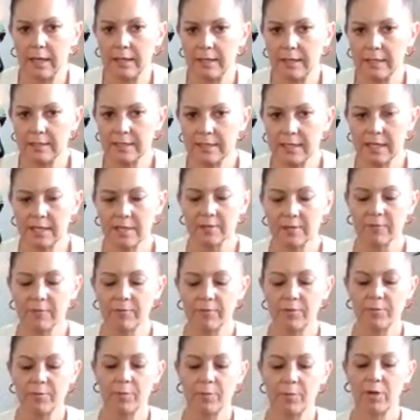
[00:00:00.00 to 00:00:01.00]
And then take
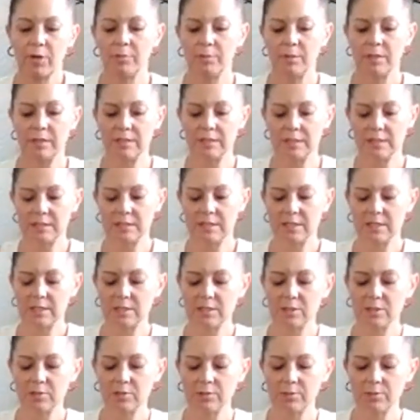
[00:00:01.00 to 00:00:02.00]
a few moments
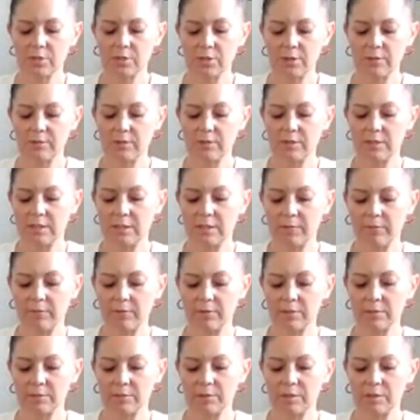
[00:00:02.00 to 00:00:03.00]
just to observe the
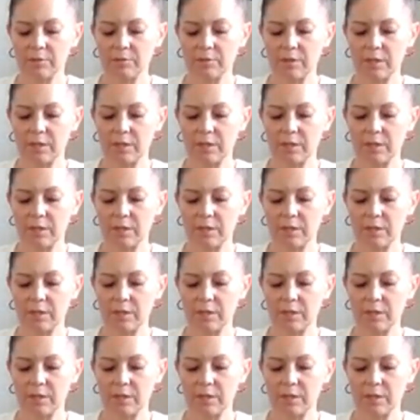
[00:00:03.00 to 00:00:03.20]
difference